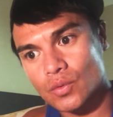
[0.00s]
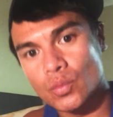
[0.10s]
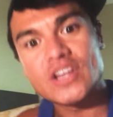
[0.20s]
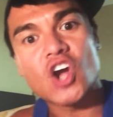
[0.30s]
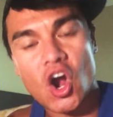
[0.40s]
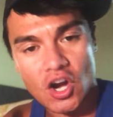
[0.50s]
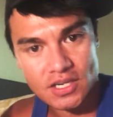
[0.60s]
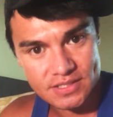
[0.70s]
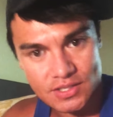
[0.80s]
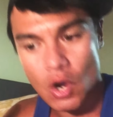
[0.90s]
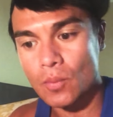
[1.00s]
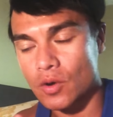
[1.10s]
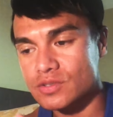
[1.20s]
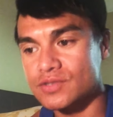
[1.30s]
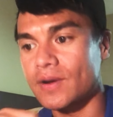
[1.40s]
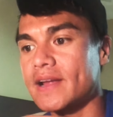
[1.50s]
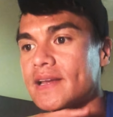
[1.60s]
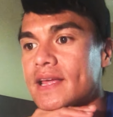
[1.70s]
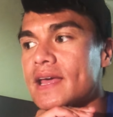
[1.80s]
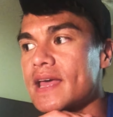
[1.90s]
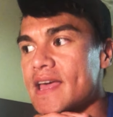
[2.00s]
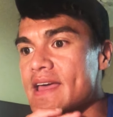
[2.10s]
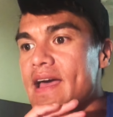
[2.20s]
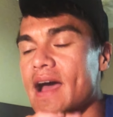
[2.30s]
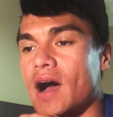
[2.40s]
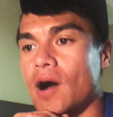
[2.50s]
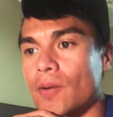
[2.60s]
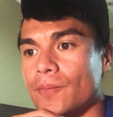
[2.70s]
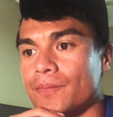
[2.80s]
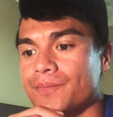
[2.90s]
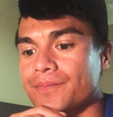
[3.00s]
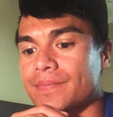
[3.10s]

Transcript: regards almost right um